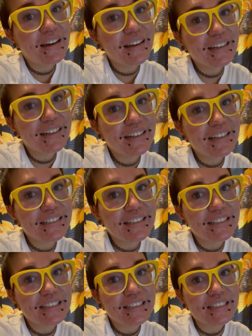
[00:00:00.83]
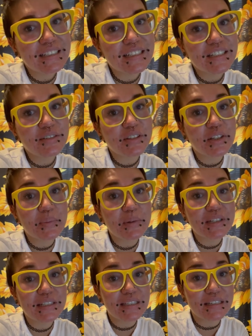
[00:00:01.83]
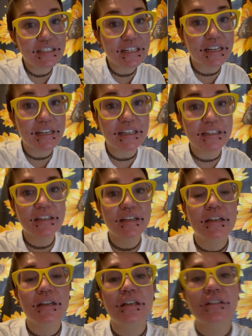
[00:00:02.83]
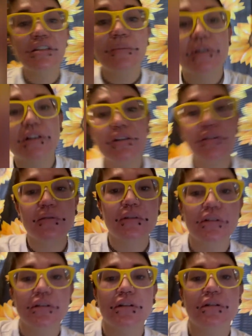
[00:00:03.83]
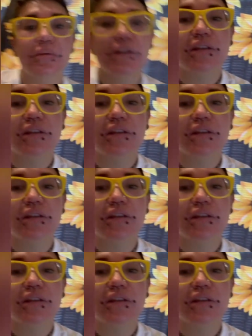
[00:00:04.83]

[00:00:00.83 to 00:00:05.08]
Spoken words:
Hi guys, this is Alicia with Good Morning Sunshine. So I'm going to go over with